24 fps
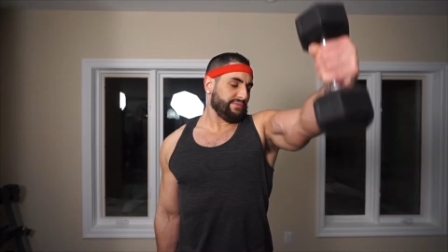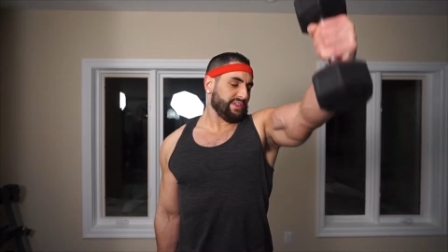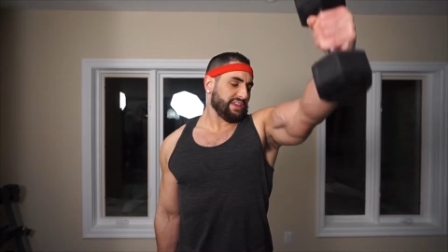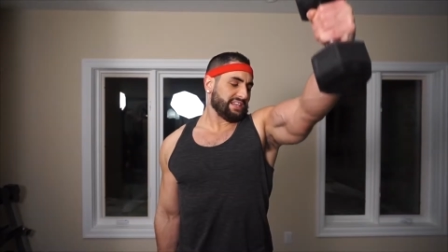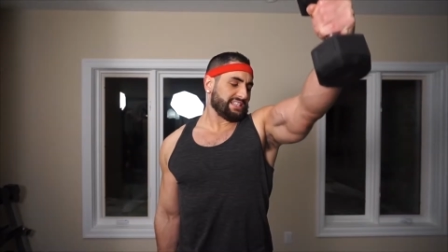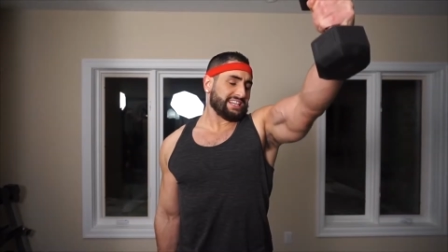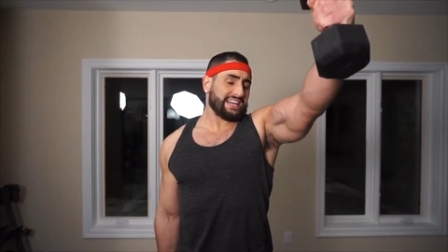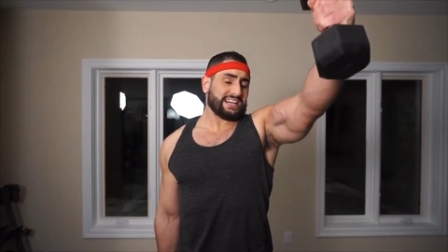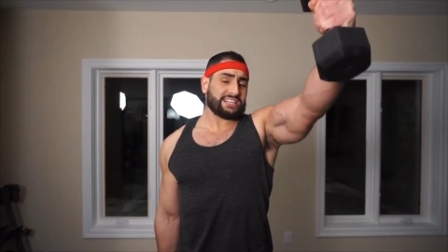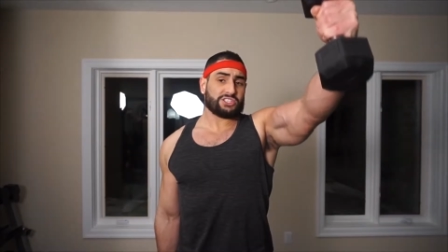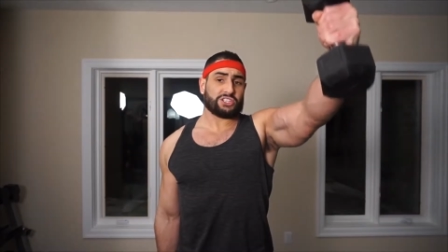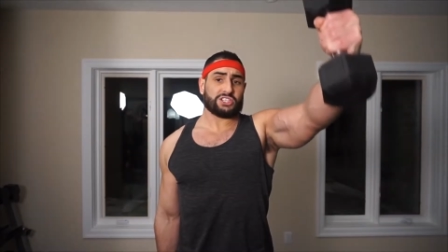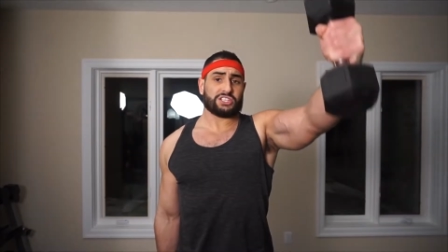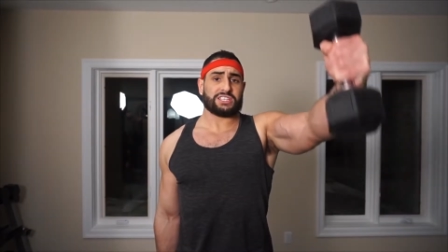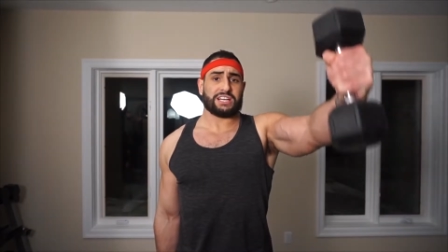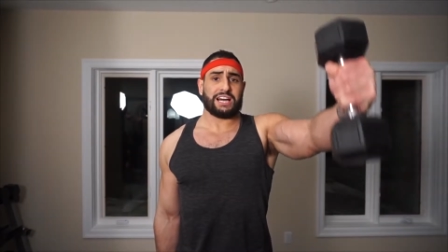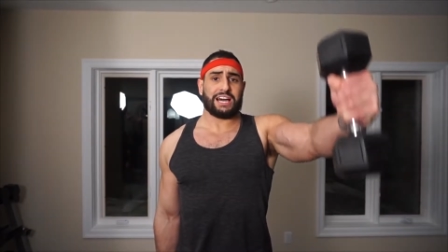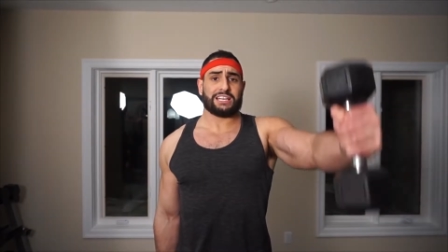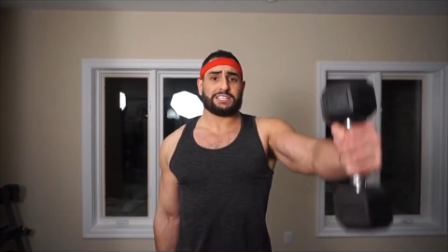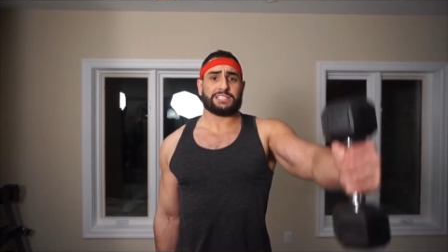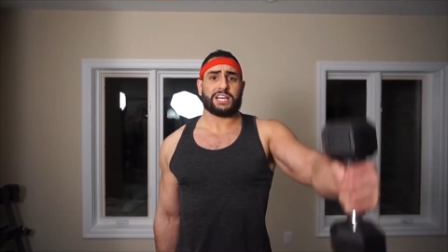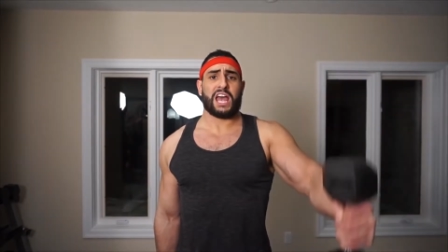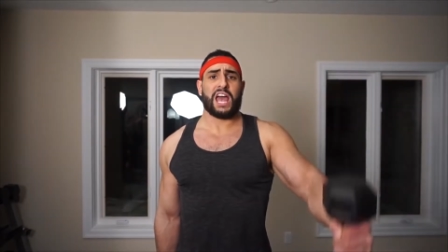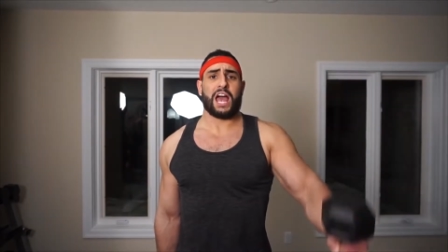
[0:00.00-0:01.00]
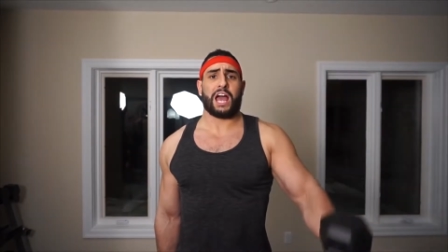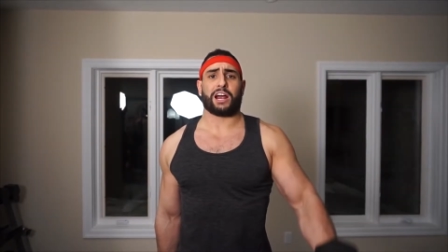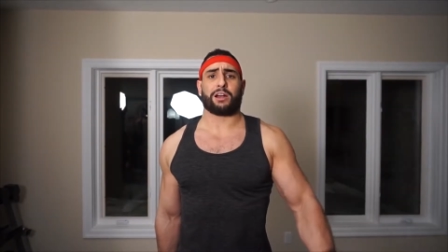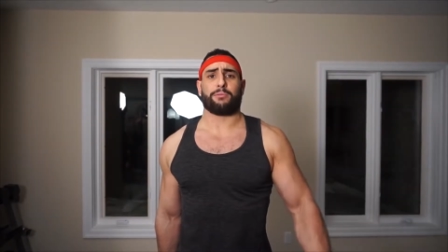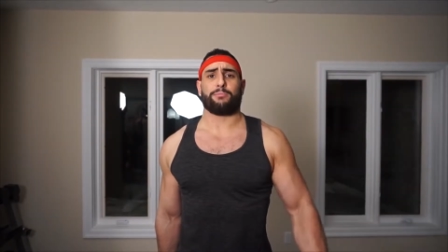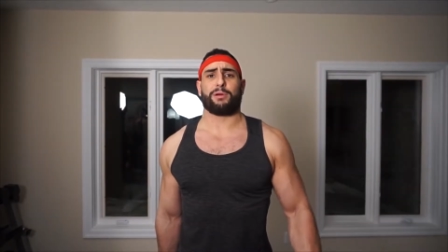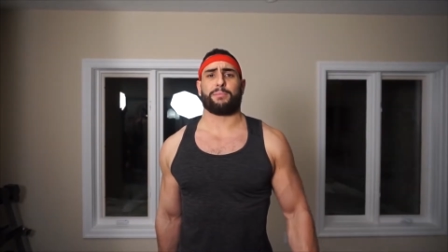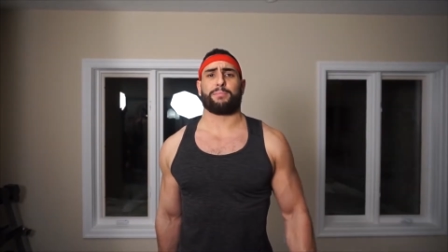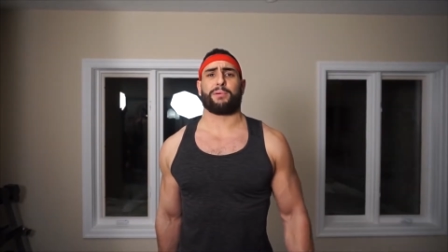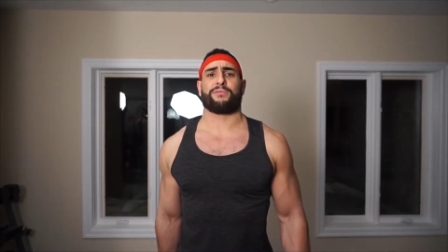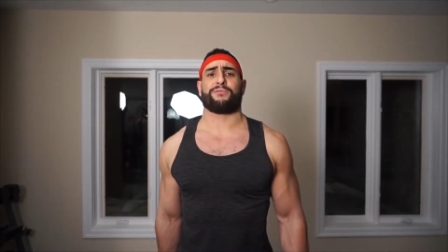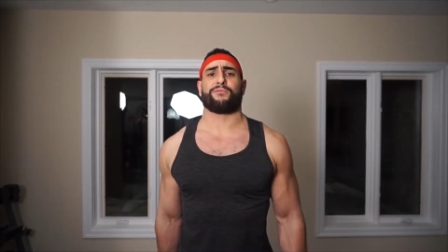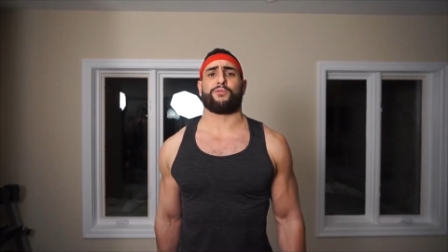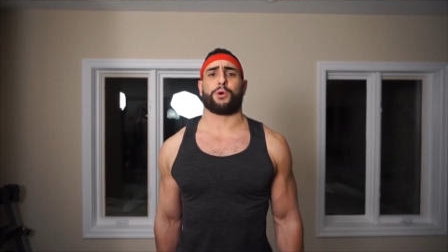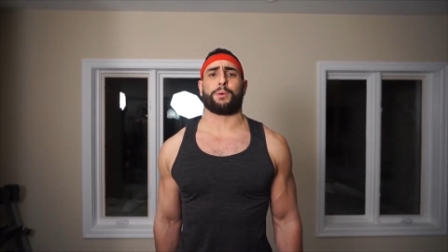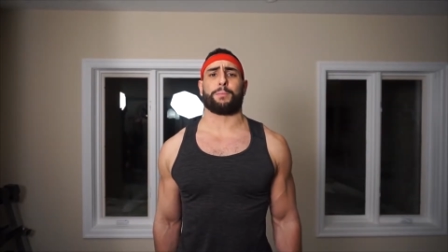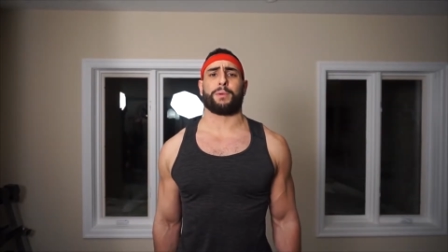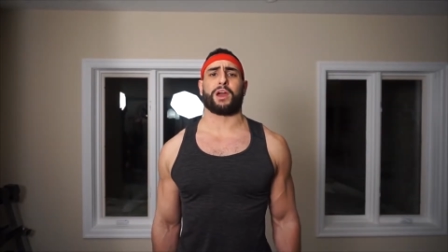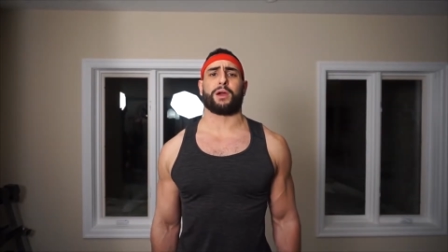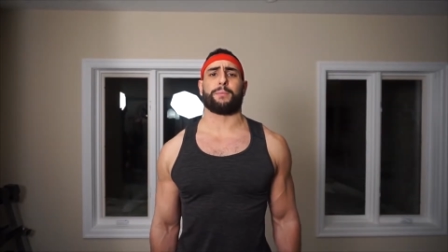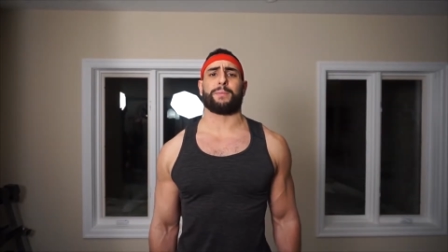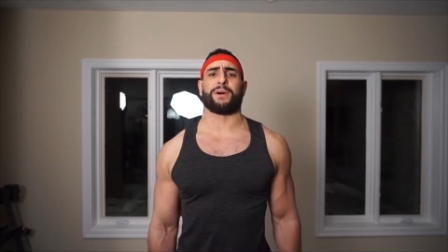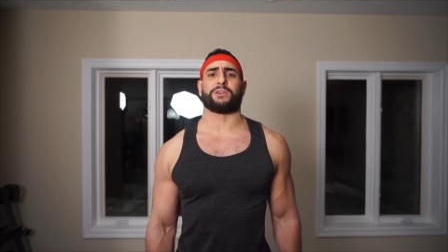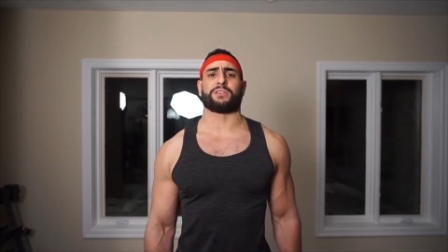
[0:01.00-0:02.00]
For this exercise, I'm going to be
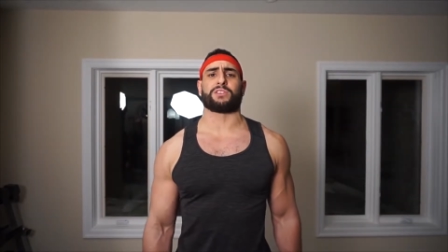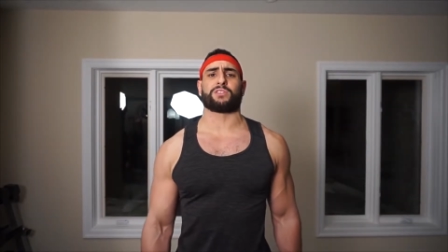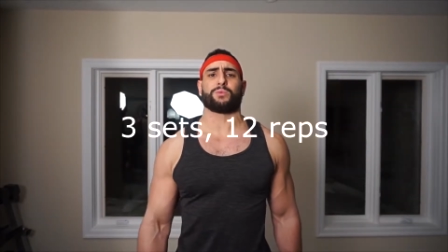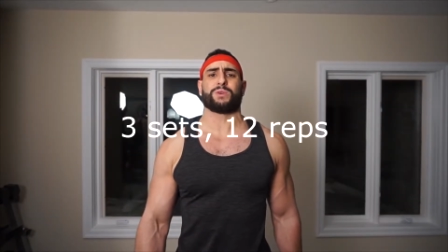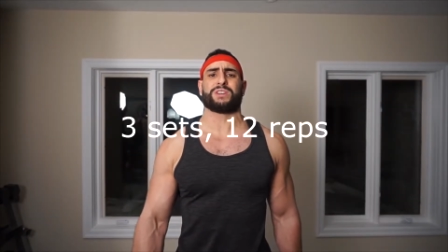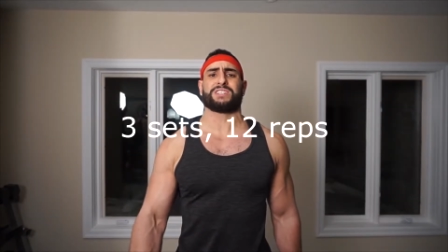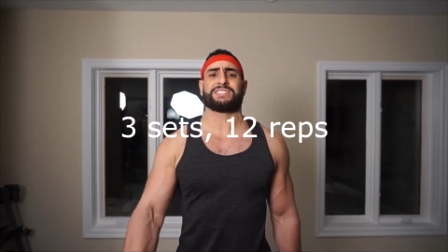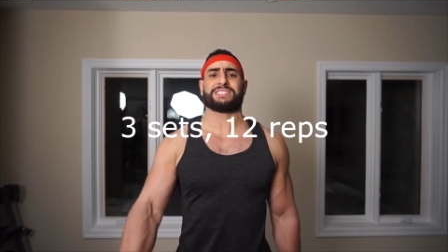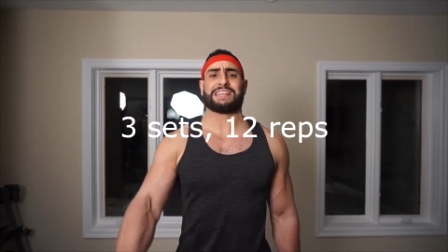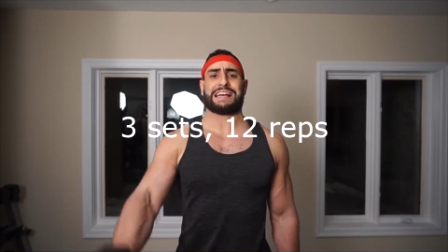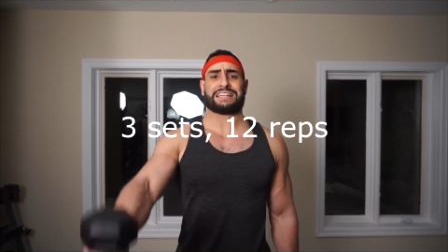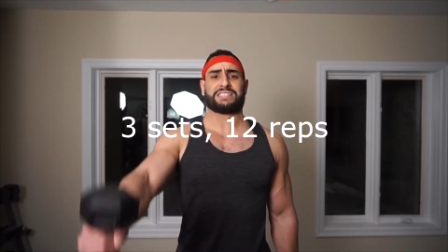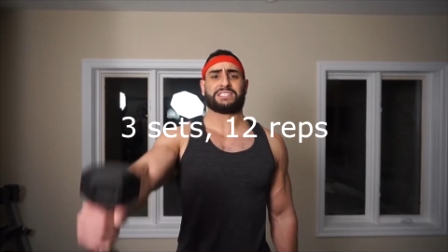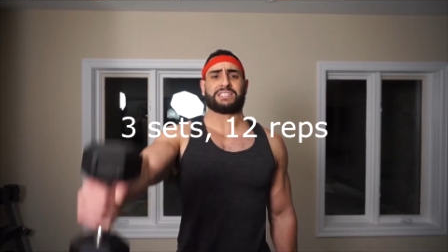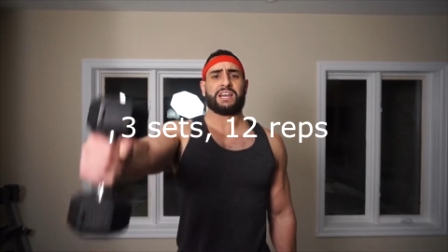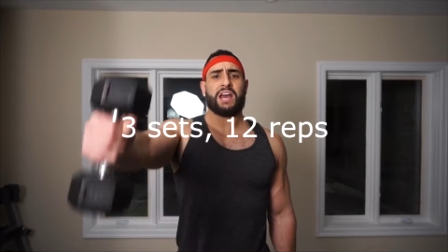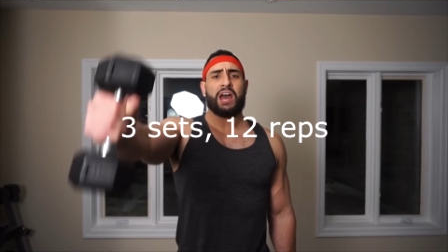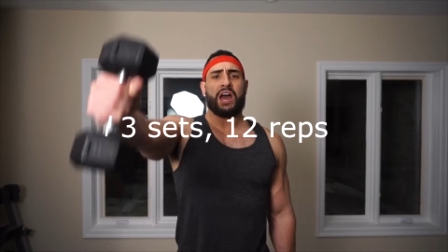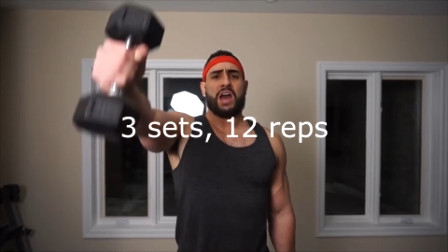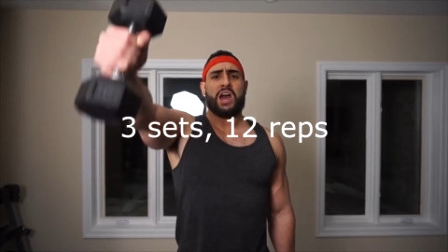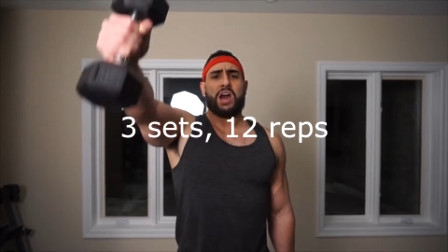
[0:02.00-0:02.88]
performing about 3 sets